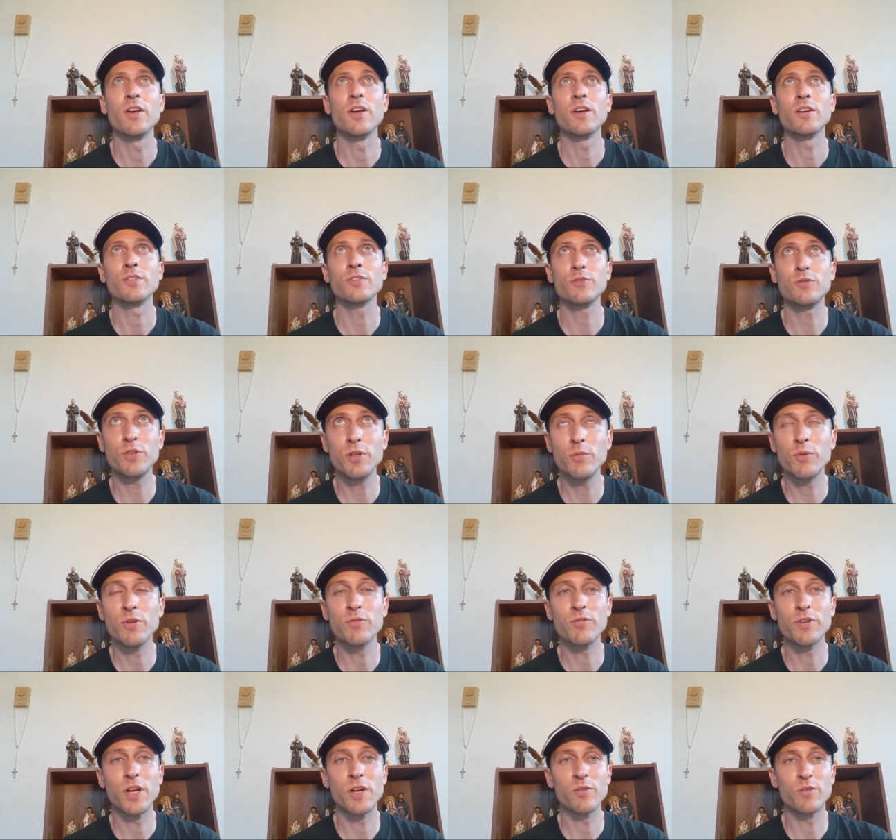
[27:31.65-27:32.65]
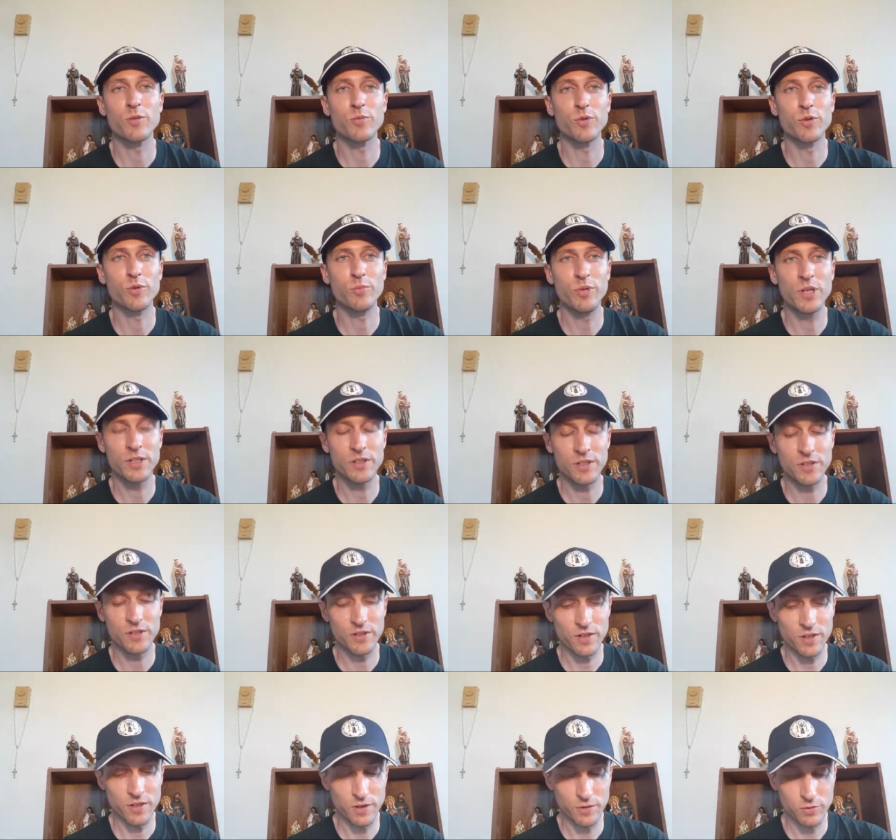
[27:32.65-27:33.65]
extremely favorable opinion
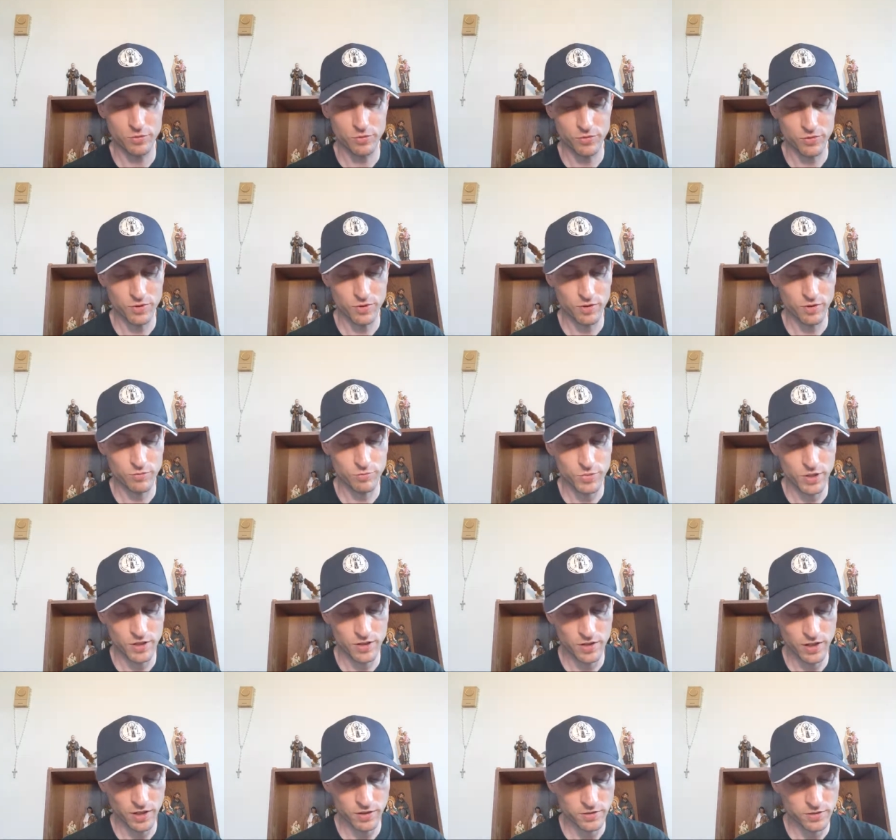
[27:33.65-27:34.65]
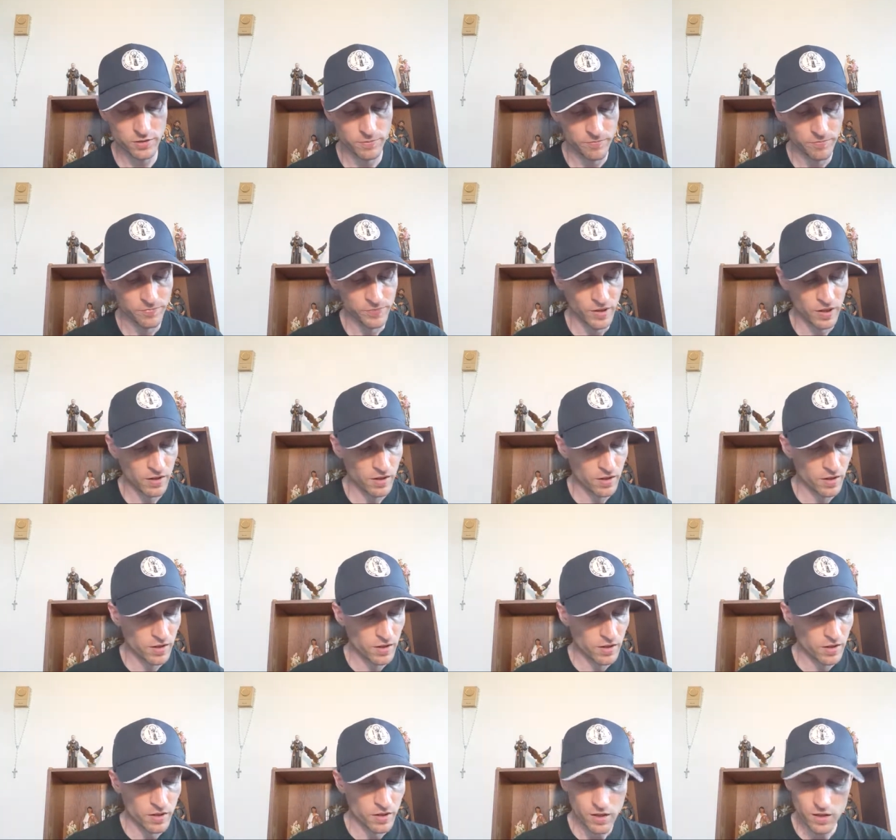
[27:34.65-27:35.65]
of of Benedict.
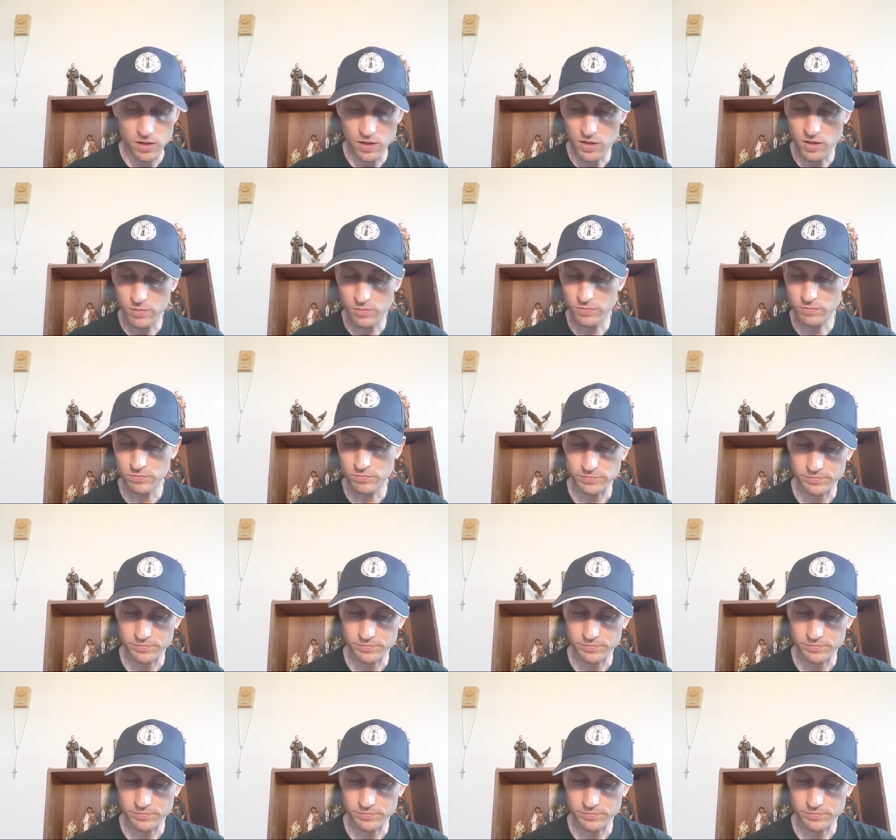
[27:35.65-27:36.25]
Um,